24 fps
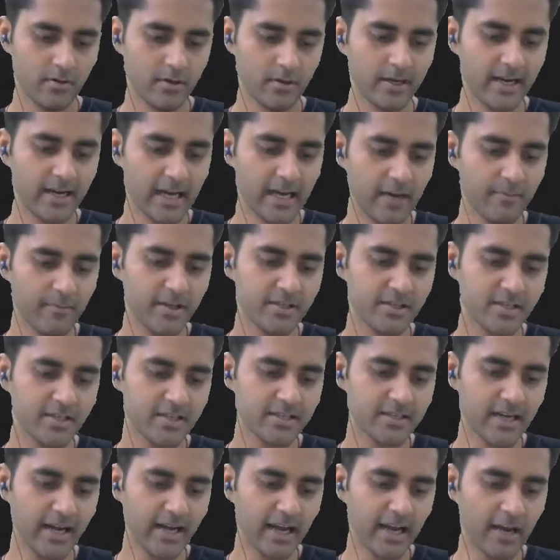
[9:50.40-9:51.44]
Dimensions
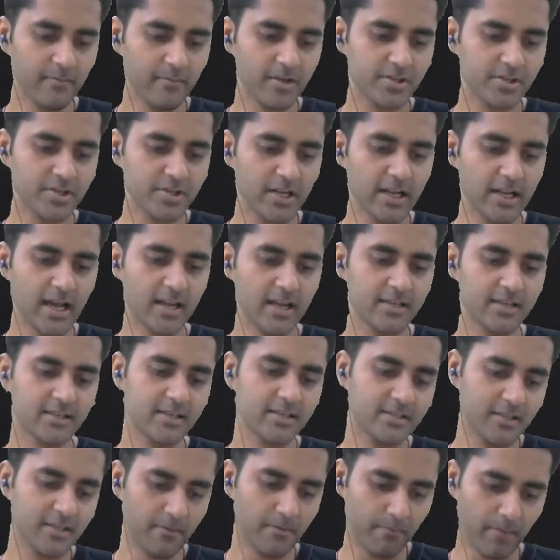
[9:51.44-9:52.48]
and dimension analysis
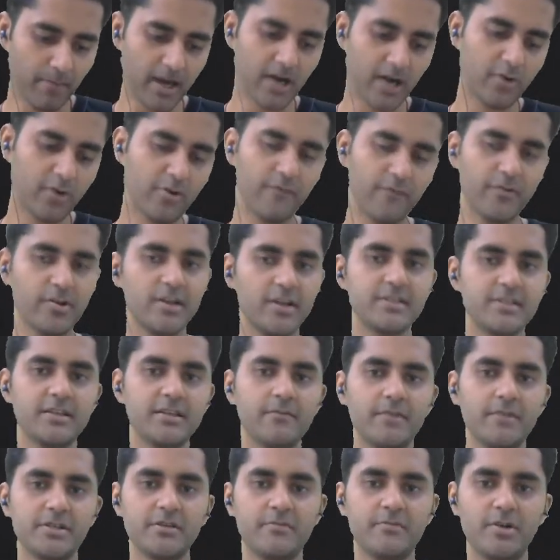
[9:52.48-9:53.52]
is the part of units and
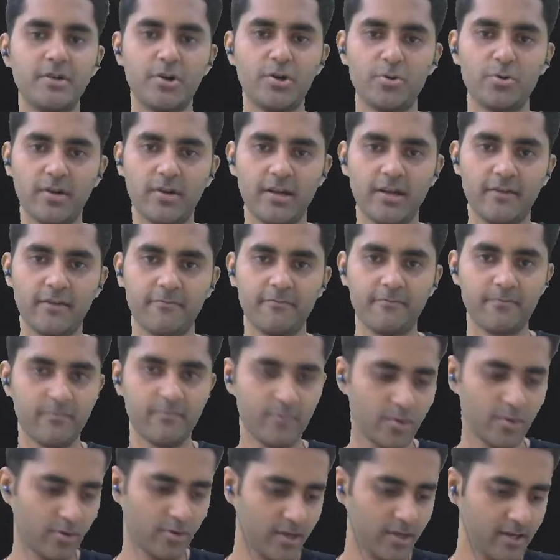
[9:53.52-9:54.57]
measurement only.
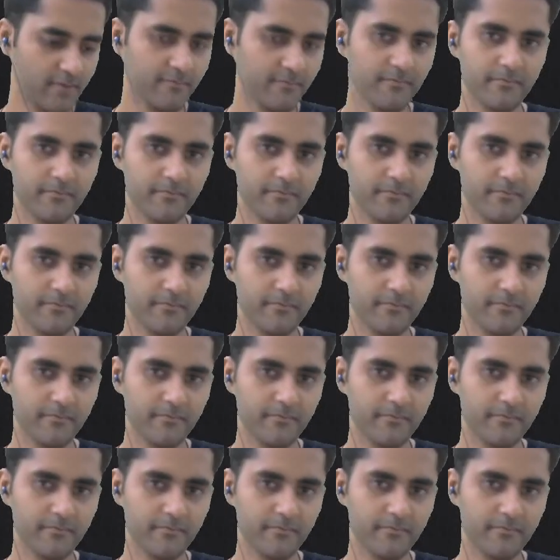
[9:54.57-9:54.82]
Okay.